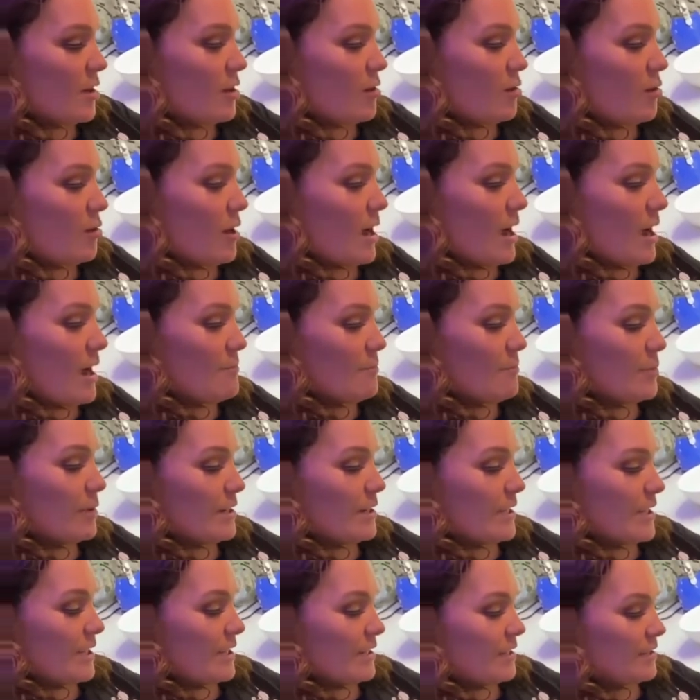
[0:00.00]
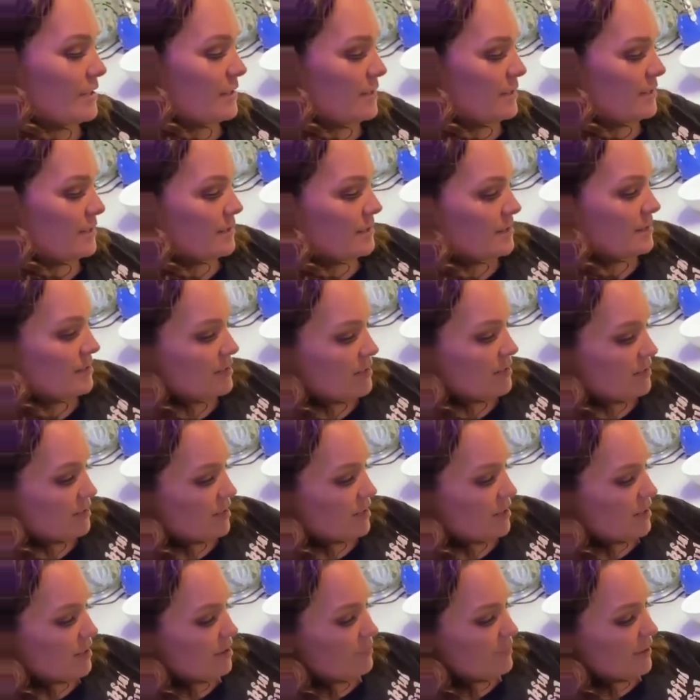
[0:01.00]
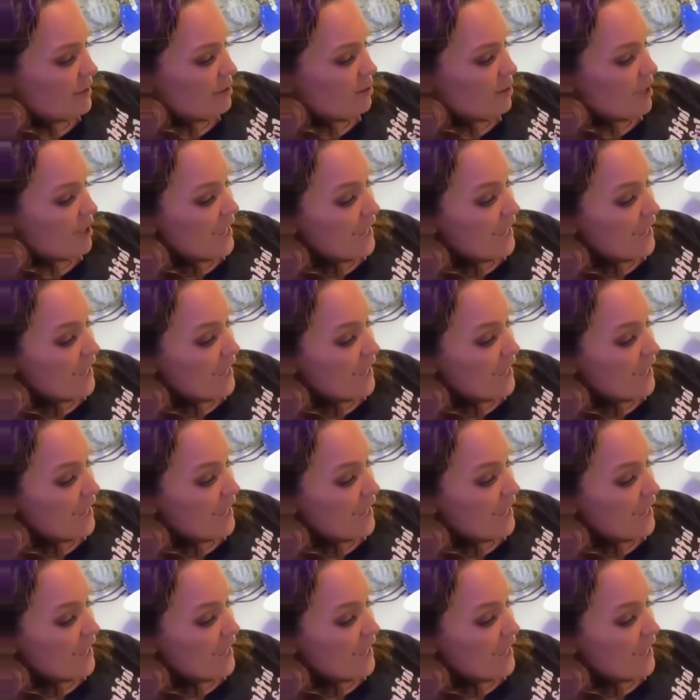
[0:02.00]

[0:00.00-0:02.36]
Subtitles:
I'm putting about 8